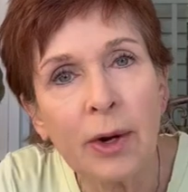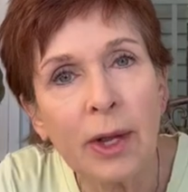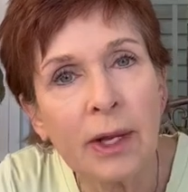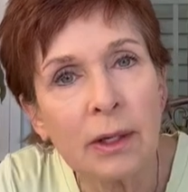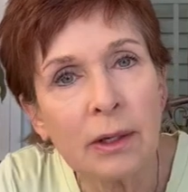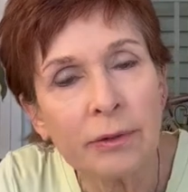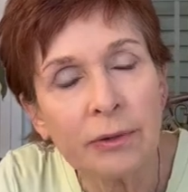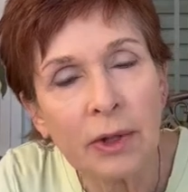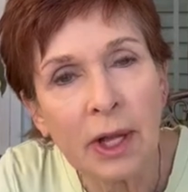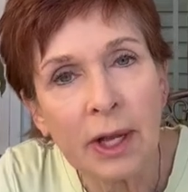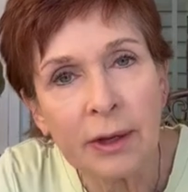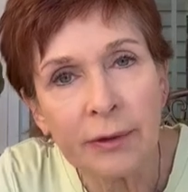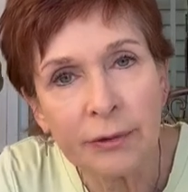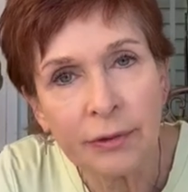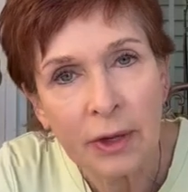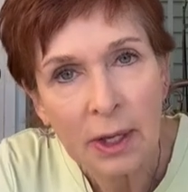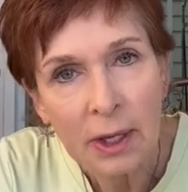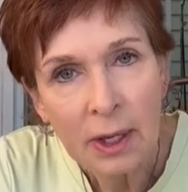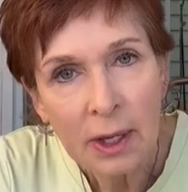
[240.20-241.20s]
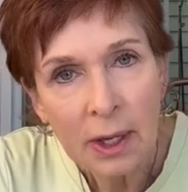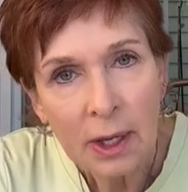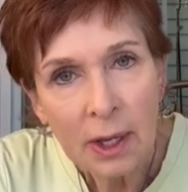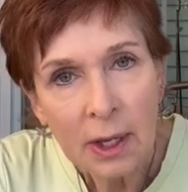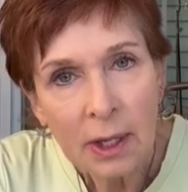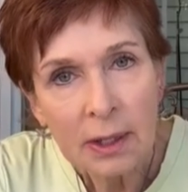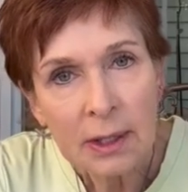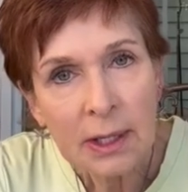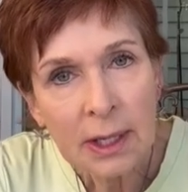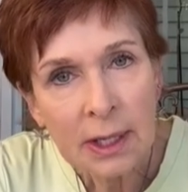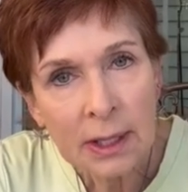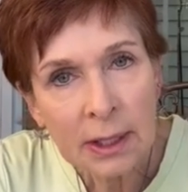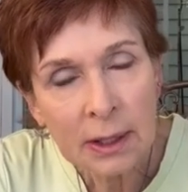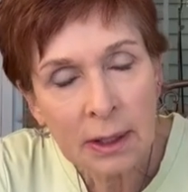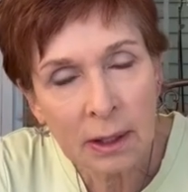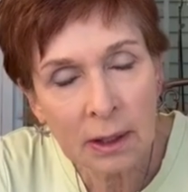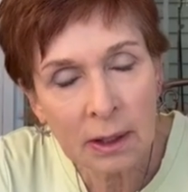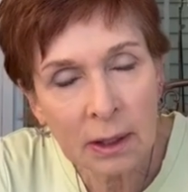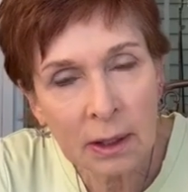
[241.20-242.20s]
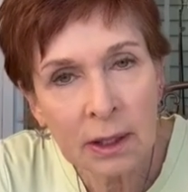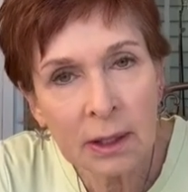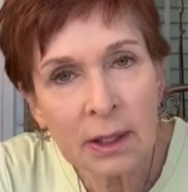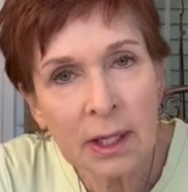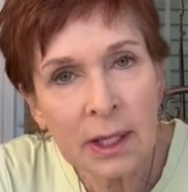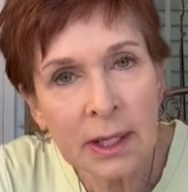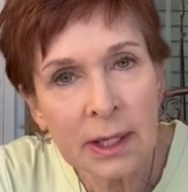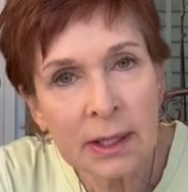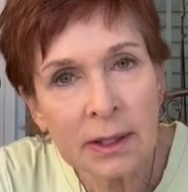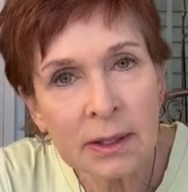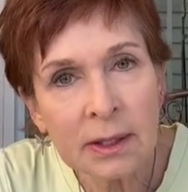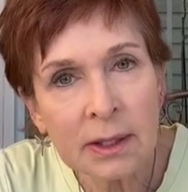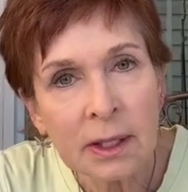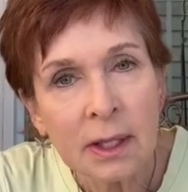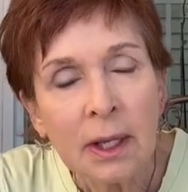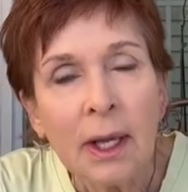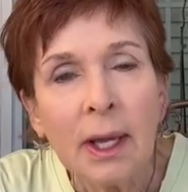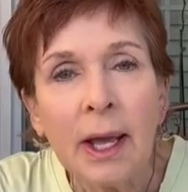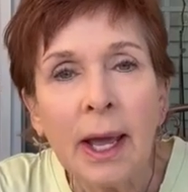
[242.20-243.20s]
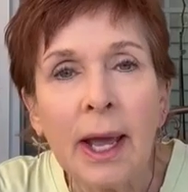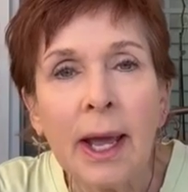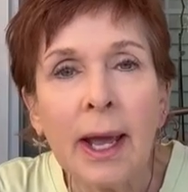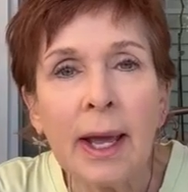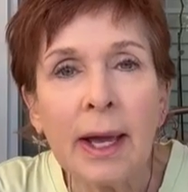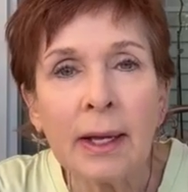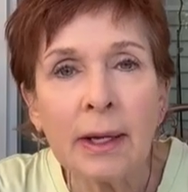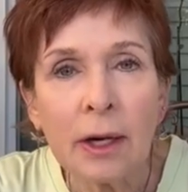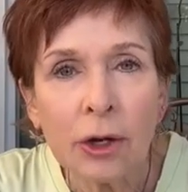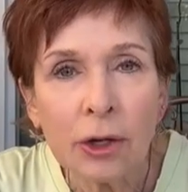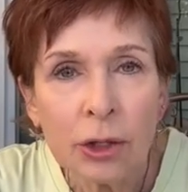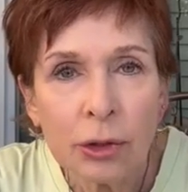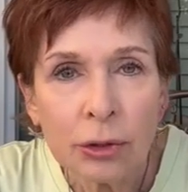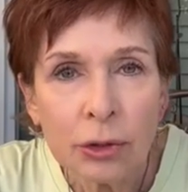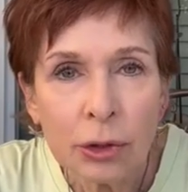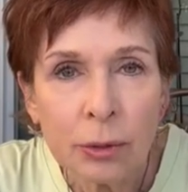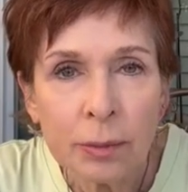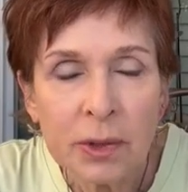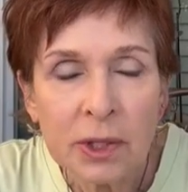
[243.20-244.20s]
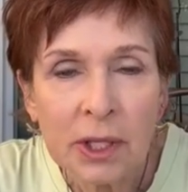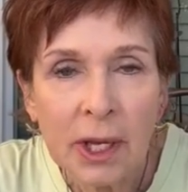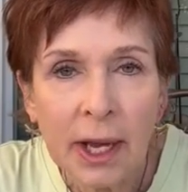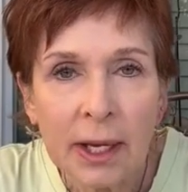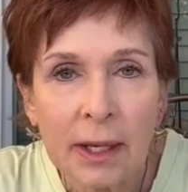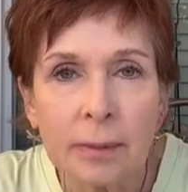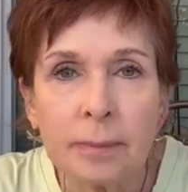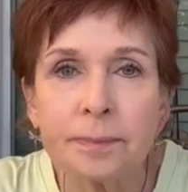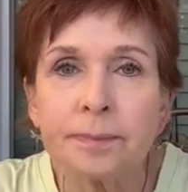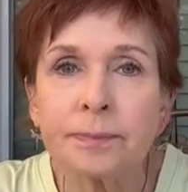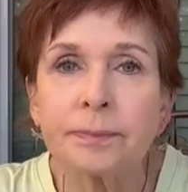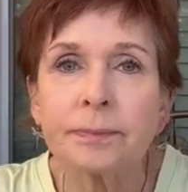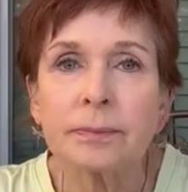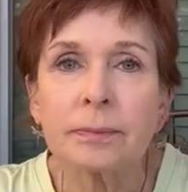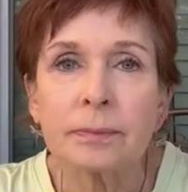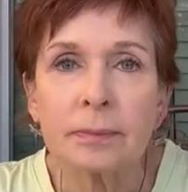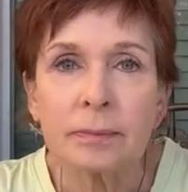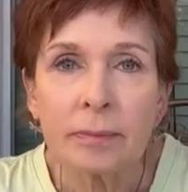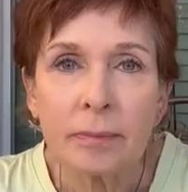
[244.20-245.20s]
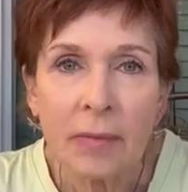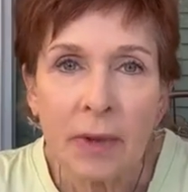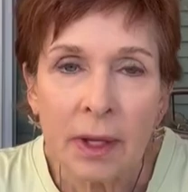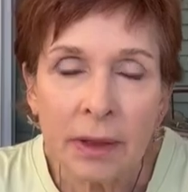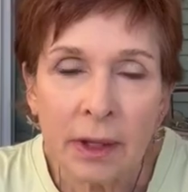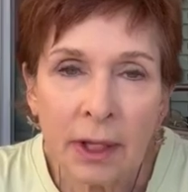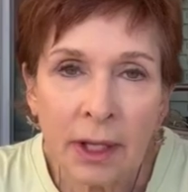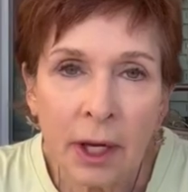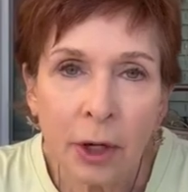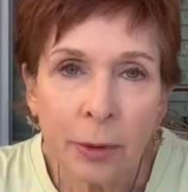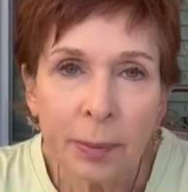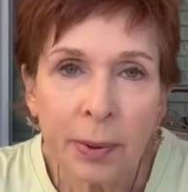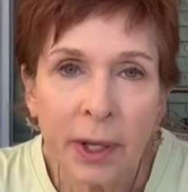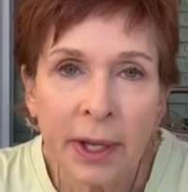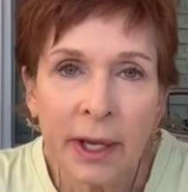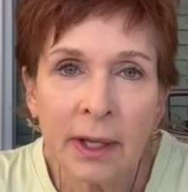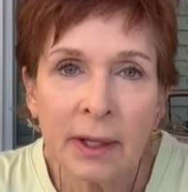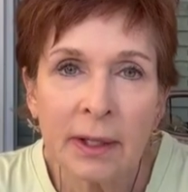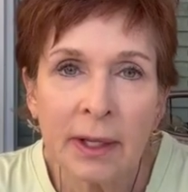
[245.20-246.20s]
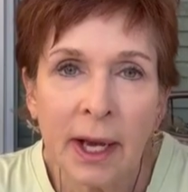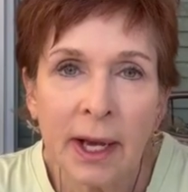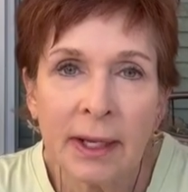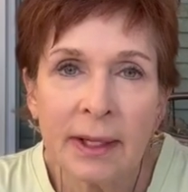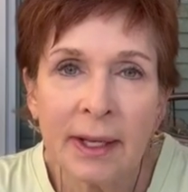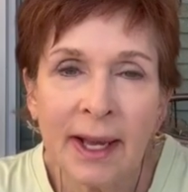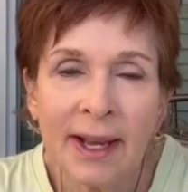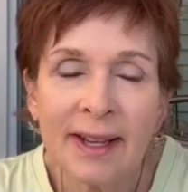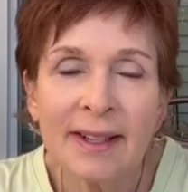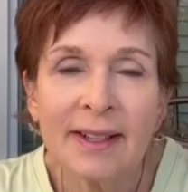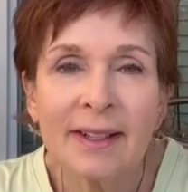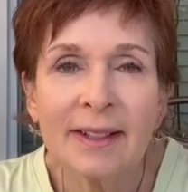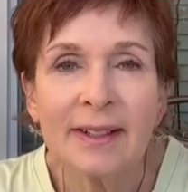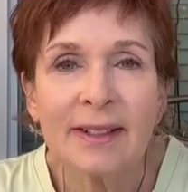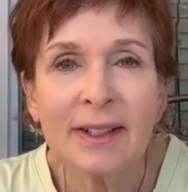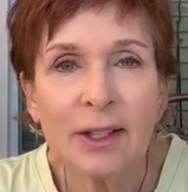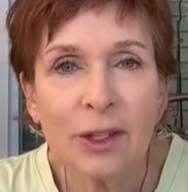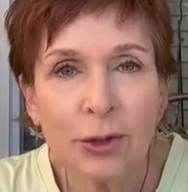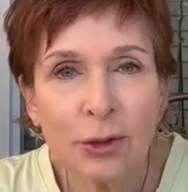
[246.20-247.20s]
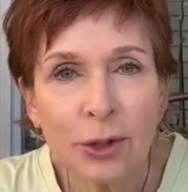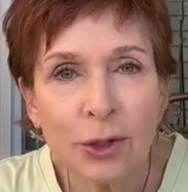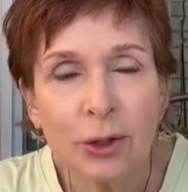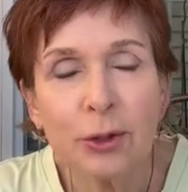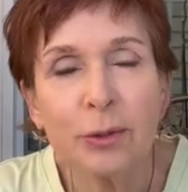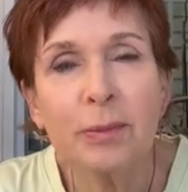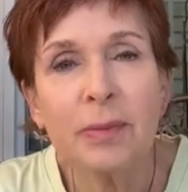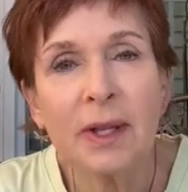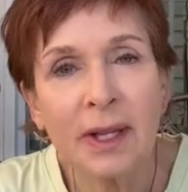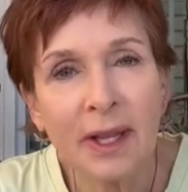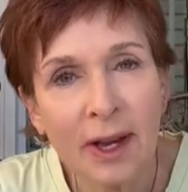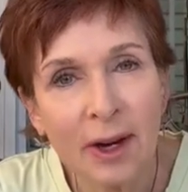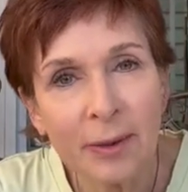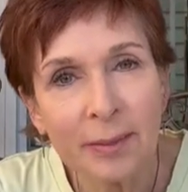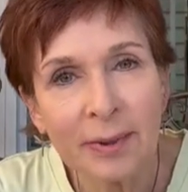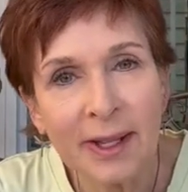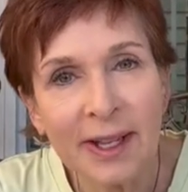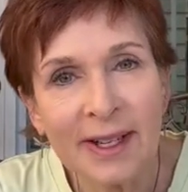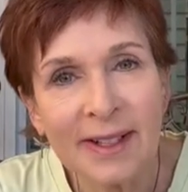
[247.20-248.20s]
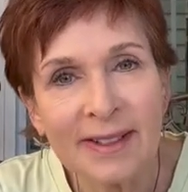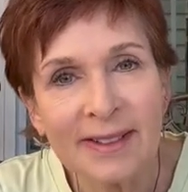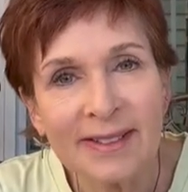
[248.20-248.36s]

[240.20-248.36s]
end-of-life needs, and our YouTube site, thecareplan.net, YouTube, The Care Plan.